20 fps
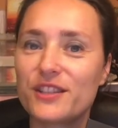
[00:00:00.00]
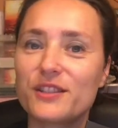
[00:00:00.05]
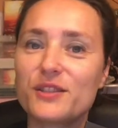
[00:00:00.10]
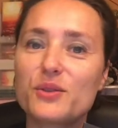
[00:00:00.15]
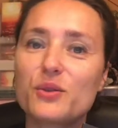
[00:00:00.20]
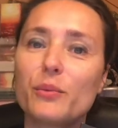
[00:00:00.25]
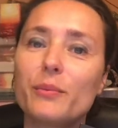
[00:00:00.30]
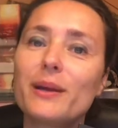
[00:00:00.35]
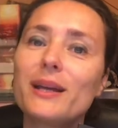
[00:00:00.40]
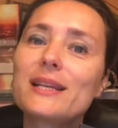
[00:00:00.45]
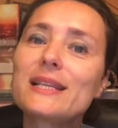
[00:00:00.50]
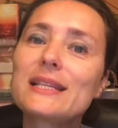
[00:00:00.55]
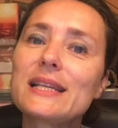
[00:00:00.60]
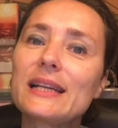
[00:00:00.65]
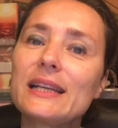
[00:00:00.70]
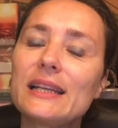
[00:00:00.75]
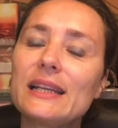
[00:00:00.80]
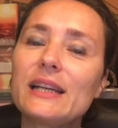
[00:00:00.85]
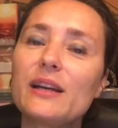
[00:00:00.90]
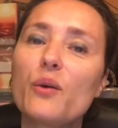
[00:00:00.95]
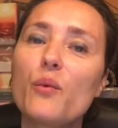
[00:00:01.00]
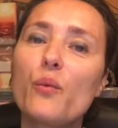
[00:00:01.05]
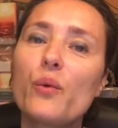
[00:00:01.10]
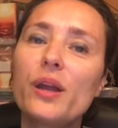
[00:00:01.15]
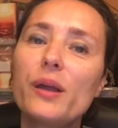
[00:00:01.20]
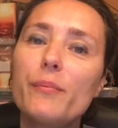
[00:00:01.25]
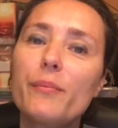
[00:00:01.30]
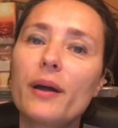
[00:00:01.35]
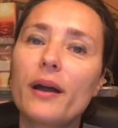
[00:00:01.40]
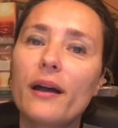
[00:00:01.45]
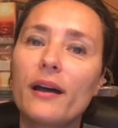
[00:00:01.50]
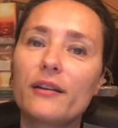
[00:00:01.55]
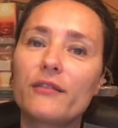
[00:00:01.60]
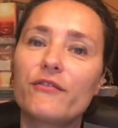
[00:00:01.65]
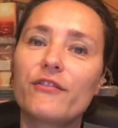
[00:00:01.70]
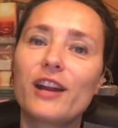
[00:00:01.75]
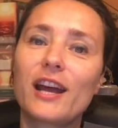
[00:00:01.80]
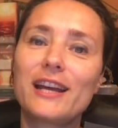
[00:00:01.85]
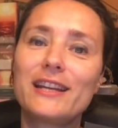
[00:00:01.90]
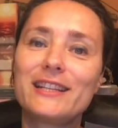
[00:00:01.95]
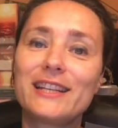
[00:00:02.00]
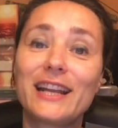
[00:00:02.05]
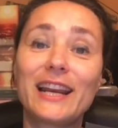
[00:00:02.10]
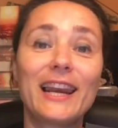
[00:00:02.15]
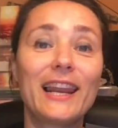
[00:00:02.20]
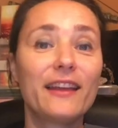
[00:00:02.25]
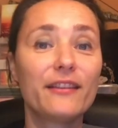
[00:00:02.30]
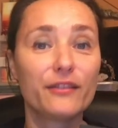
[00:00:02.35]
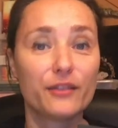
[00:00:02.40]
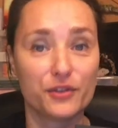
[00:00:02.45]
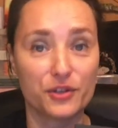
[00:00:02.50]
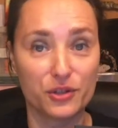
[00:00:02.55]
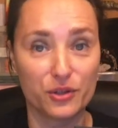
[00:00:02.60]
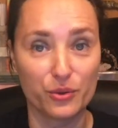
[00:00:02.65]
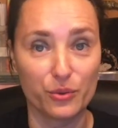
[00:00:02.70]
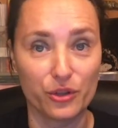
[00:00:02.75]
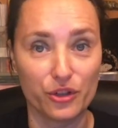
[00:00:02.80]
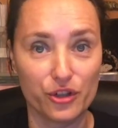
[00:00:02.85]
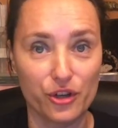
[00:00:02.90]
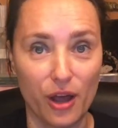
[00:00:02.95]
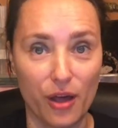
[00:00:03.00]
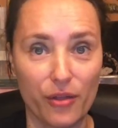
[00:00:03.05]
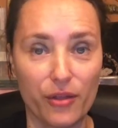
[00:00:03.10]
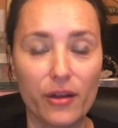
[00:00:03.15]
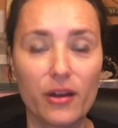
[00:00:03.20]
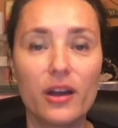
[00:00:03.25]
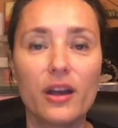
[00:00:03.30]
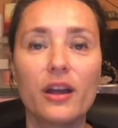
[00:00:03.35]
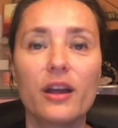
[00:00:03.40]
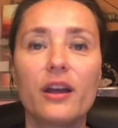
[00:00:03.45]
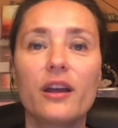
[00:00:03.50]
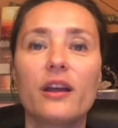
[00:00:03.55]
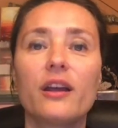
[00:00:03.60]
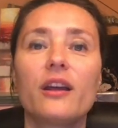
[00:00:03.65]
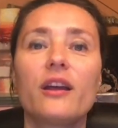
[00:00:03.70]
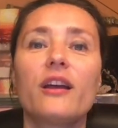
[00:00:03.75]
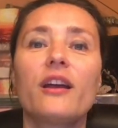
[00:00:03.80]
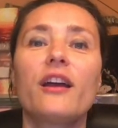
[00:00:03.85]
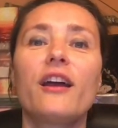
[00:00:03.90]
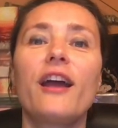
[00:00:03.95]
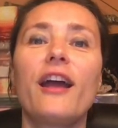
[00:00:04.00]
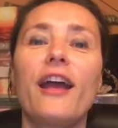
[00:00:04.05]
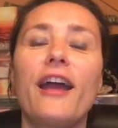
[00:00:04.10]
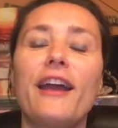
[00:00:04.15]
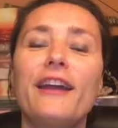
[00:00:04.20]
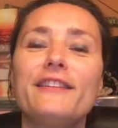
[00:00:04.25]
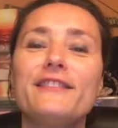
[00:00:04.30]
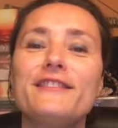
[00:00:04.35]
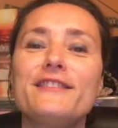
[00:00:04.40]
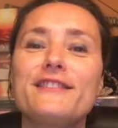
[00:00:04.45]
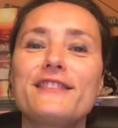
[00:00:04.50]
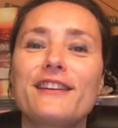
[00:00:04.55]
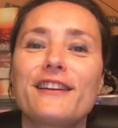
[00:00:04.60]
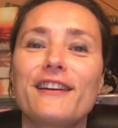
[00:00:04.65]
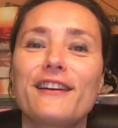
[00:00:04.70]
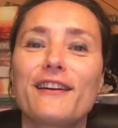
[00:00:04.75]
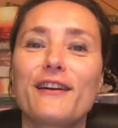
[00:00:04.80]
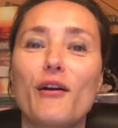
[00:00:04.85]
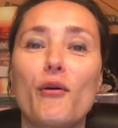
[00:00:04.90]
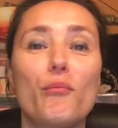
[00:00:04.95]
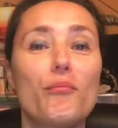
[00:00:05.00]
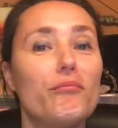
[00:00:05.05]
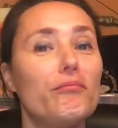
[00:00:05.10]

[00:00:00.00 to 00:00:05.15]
And so basically, we began writing letters to each other and